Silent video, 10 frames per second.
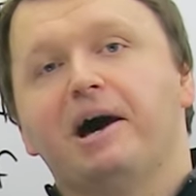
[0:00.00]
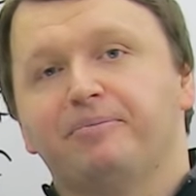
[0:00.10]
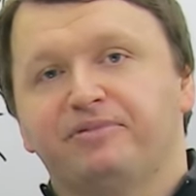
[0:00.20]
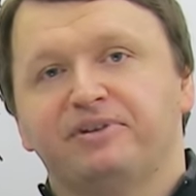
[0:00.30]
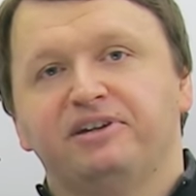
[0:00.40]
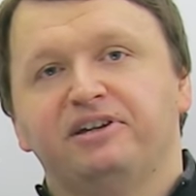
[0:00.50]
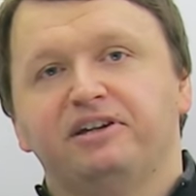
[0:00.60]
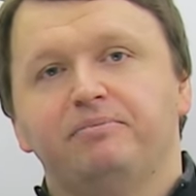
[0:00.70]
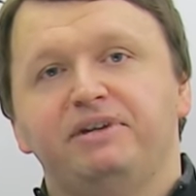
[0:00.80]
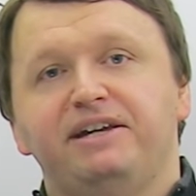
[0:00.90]
up
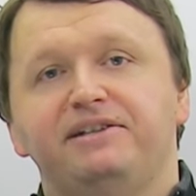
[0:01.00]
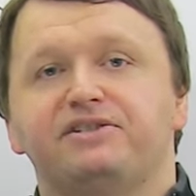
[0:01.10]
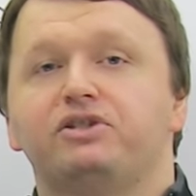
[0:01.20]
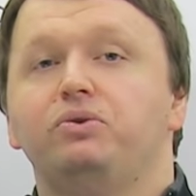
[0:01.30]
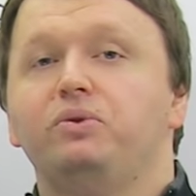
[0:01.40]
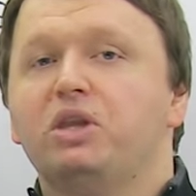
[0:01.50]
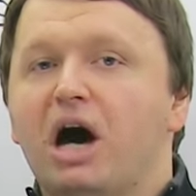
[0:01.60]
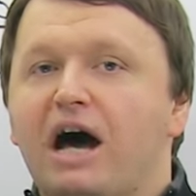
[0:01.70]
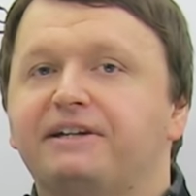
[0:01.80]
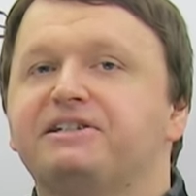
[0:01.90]
means to
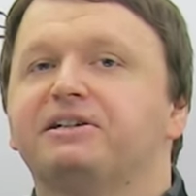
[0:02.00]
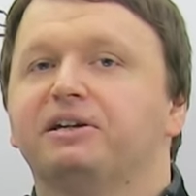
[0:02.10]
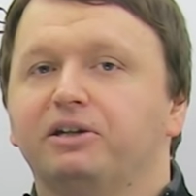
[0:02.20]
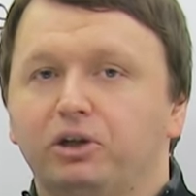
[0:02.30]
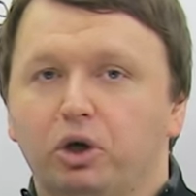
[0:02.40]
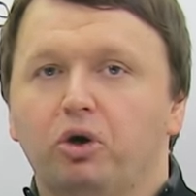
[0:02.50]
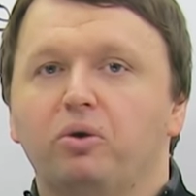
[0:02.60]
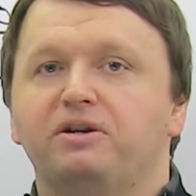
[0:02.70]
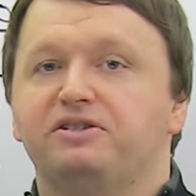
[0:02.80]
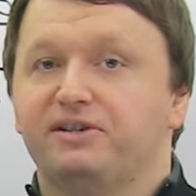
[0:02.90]
not
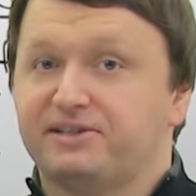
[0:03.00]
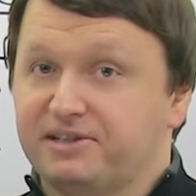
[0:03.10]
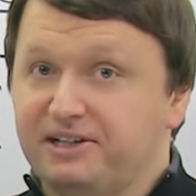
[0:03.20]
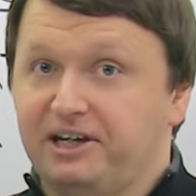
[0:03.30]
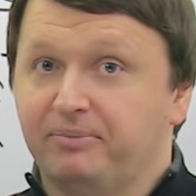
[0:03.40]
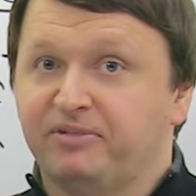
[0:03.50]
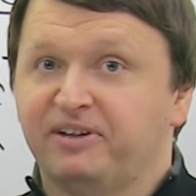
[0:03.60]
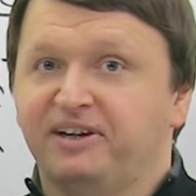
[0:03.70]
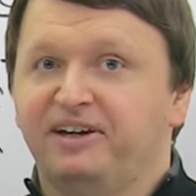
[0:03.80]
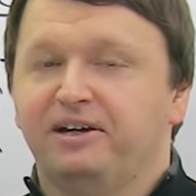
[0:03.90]
go to sleep,
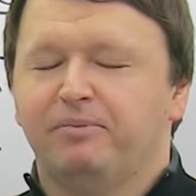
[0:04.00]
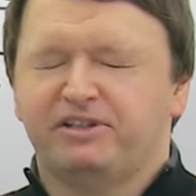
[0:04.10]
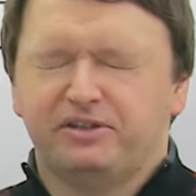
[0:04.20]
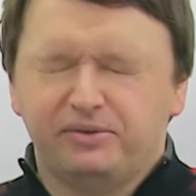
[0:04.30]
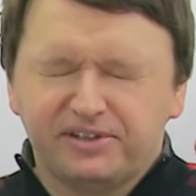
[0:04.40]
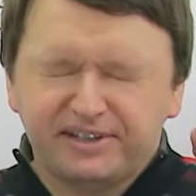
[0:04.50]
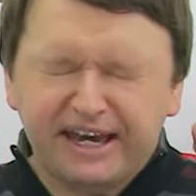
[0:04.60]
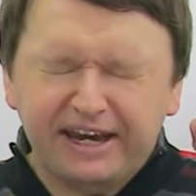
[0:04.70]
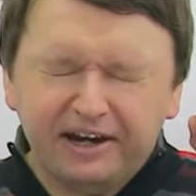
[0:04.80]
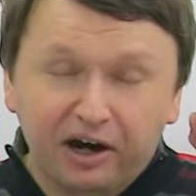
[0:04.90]
but to
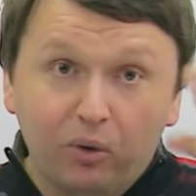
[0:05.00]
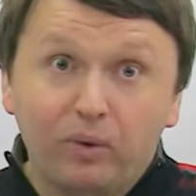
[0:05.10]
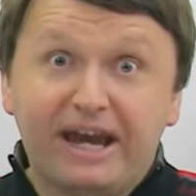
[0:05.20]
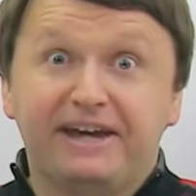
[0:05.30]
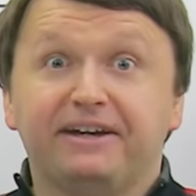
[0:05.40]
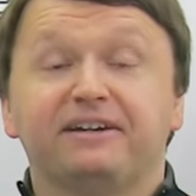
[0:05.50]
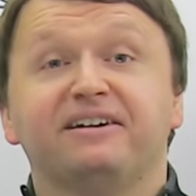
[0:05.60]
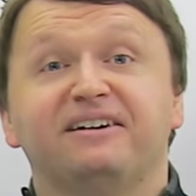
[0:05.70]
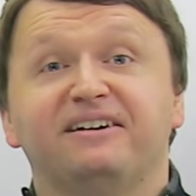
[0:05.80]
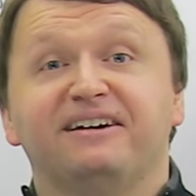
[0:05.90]
stay
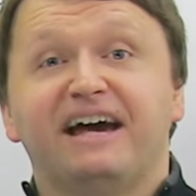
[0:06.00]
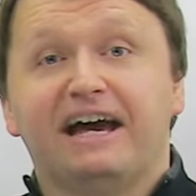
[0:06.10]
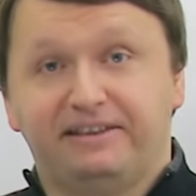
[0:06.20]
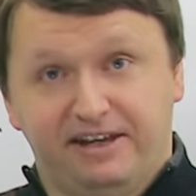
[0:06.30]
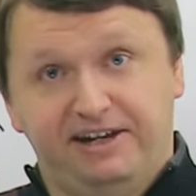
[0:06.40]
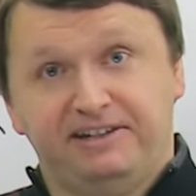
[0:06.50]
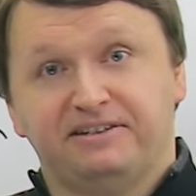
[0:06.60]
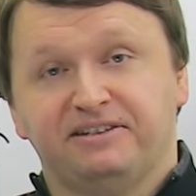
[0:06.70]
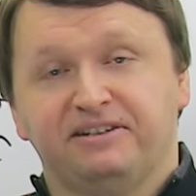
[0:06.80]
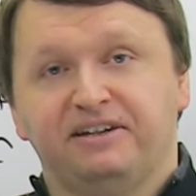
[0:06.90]
awake at night.